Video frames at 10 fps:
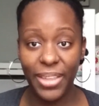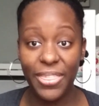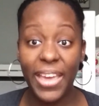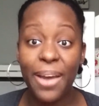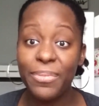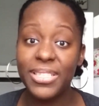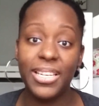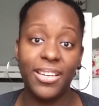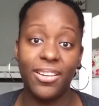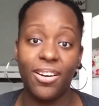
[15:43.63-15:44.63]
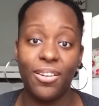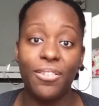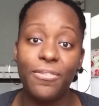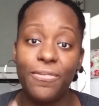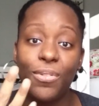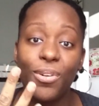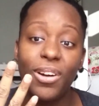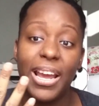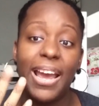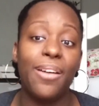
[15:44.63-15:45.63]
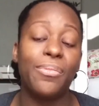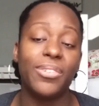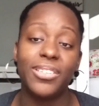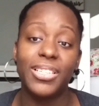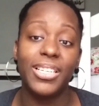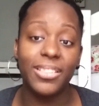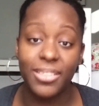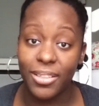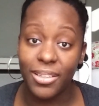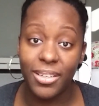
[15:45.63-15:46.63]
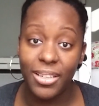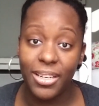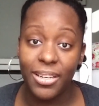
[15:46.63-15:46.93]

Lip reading: that was it, y'all. 4 hours it took